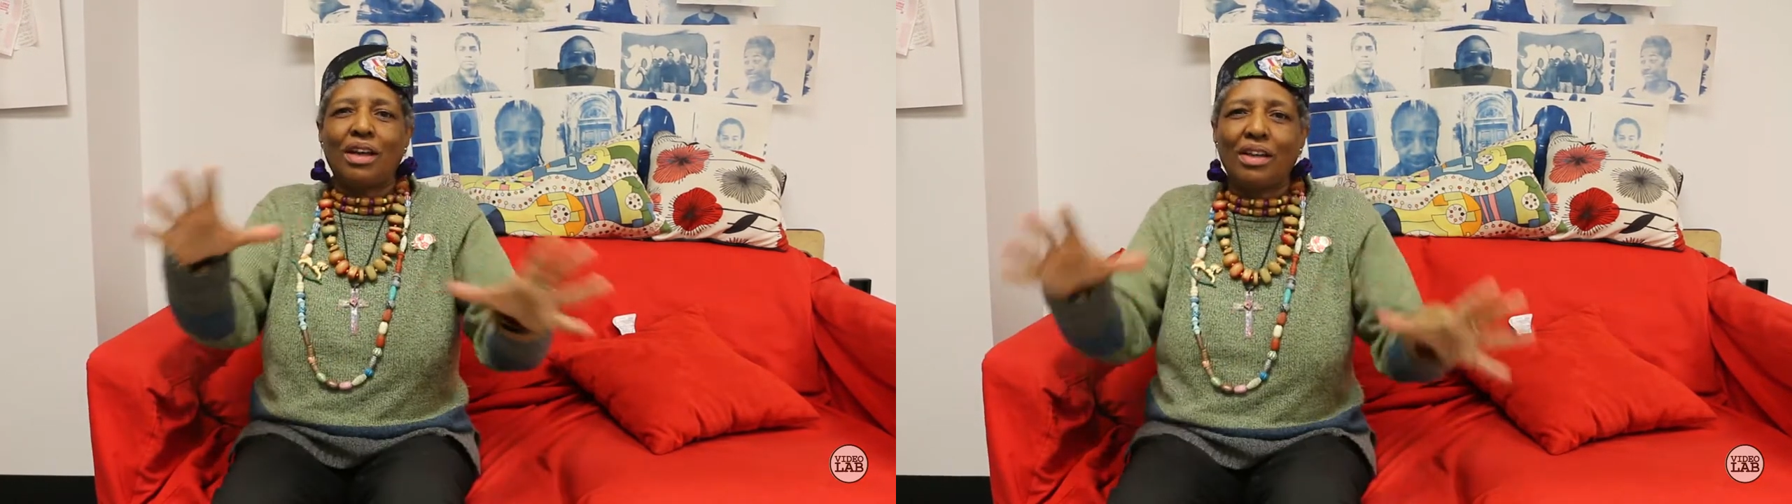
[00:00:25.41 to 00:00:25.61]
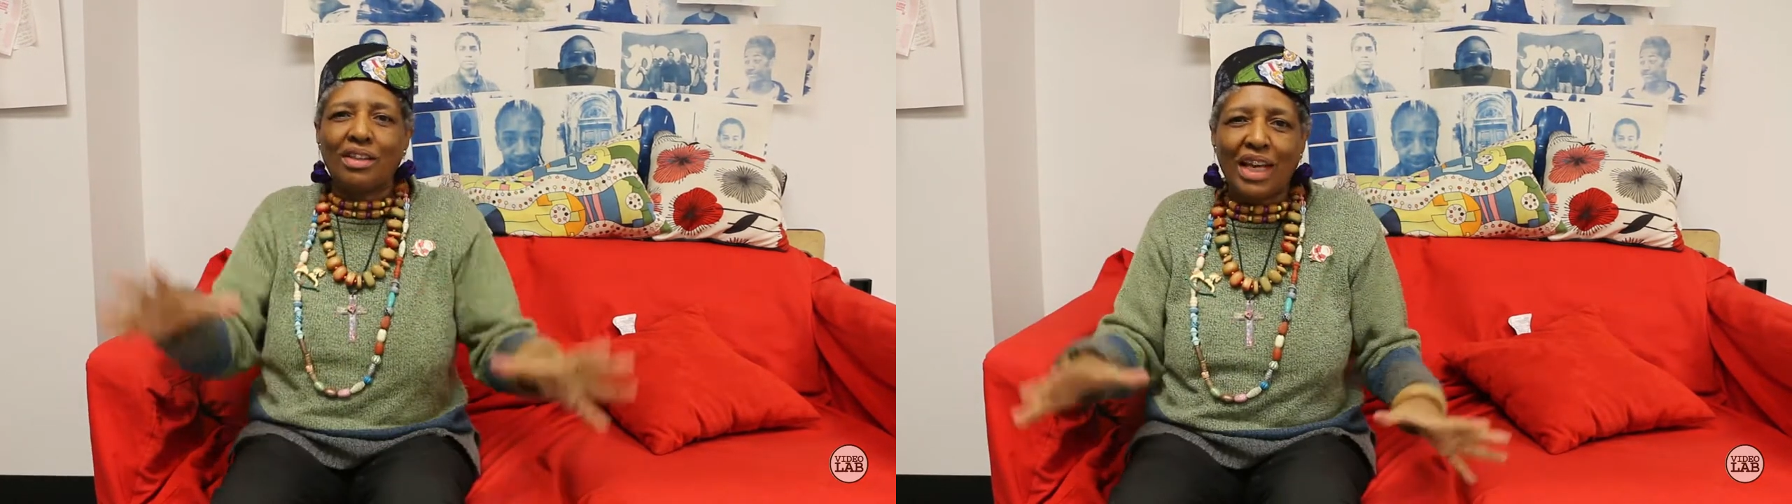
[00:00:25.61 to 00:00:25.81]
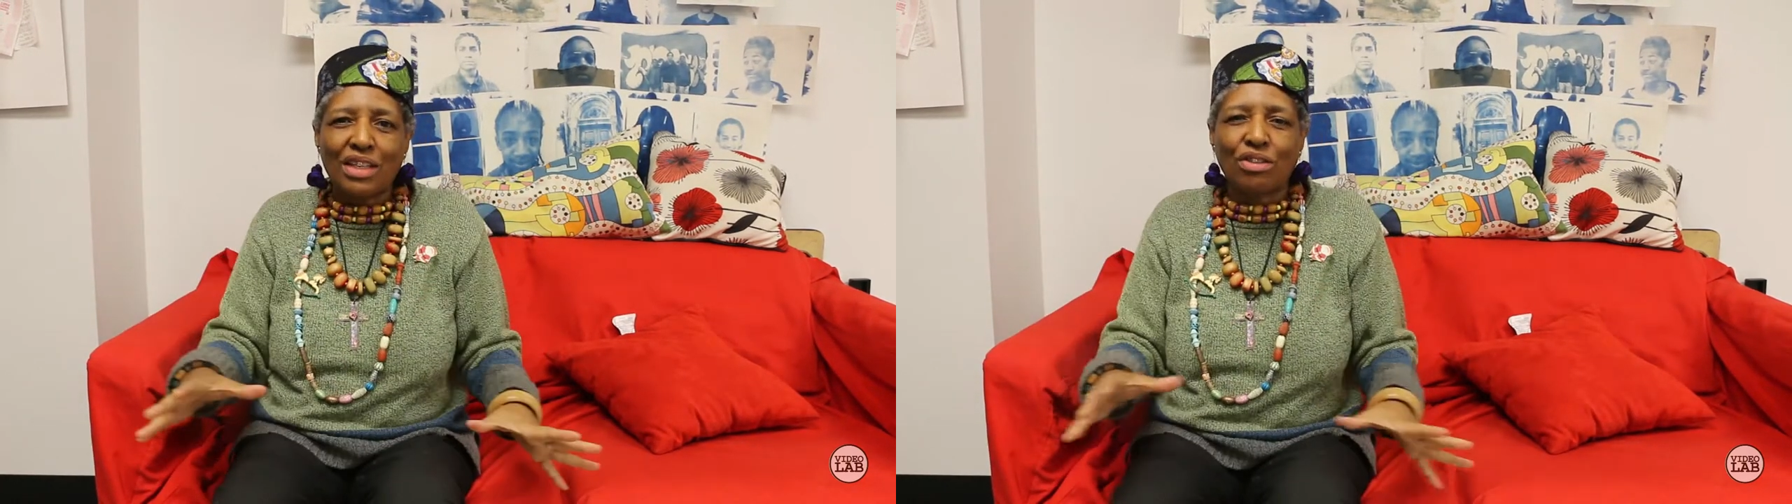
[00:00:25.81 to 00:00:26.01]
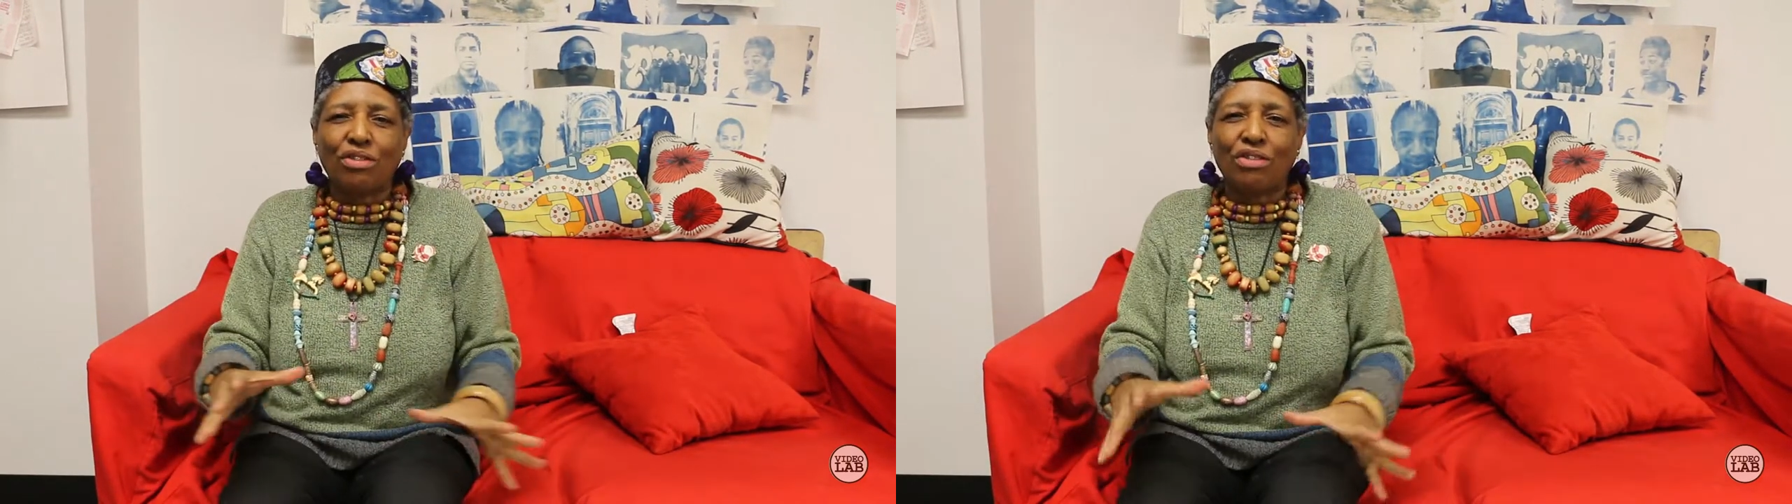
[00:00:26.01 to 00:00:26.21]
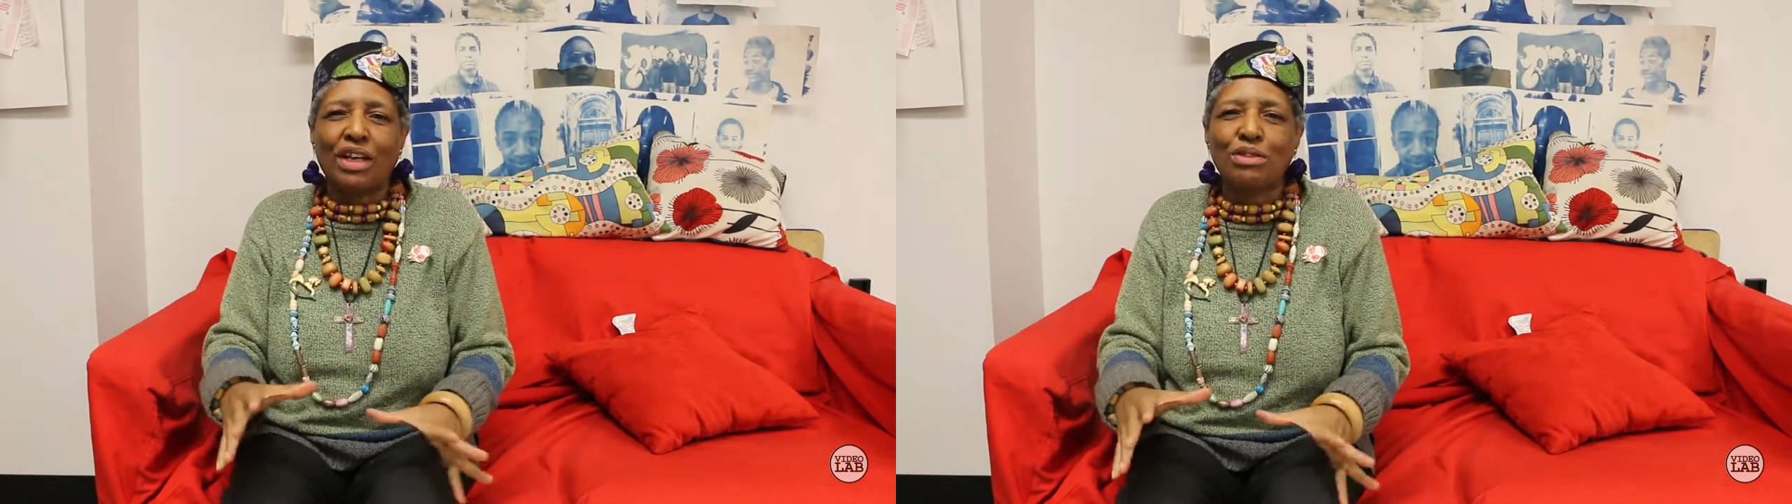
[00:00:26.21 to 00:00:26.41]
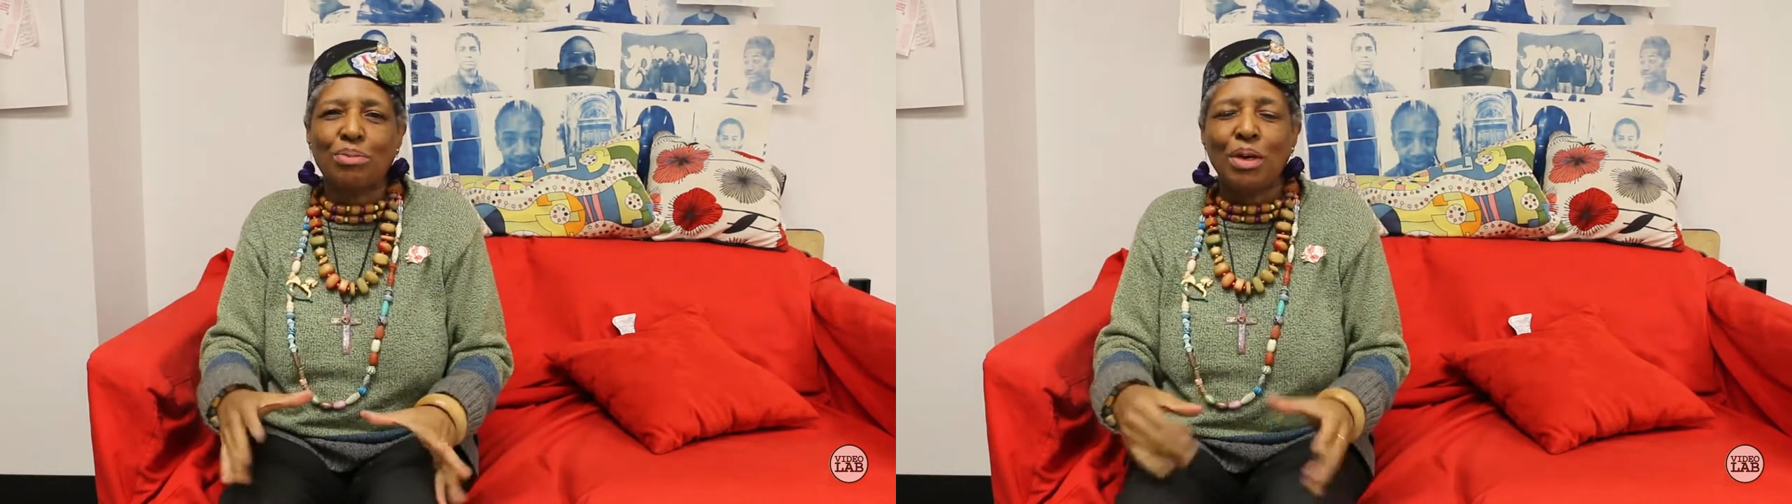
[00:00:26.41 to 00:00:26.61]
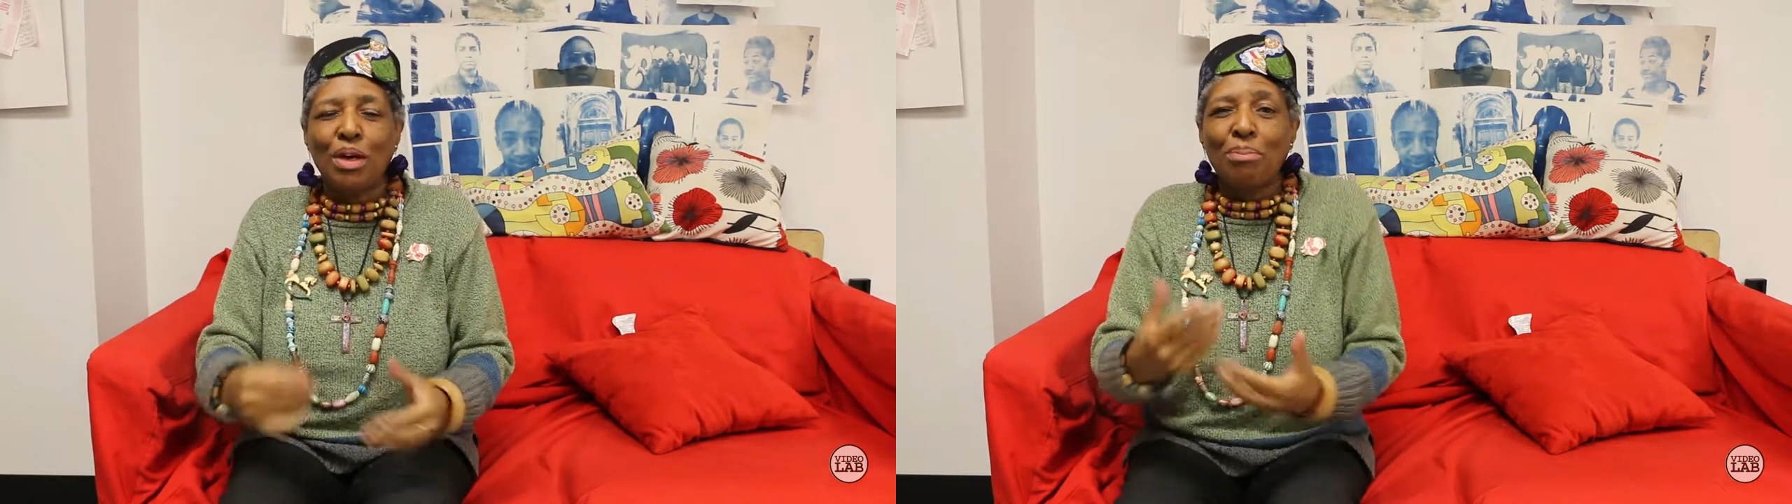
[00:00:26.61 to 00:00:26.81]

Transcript: a lace around them,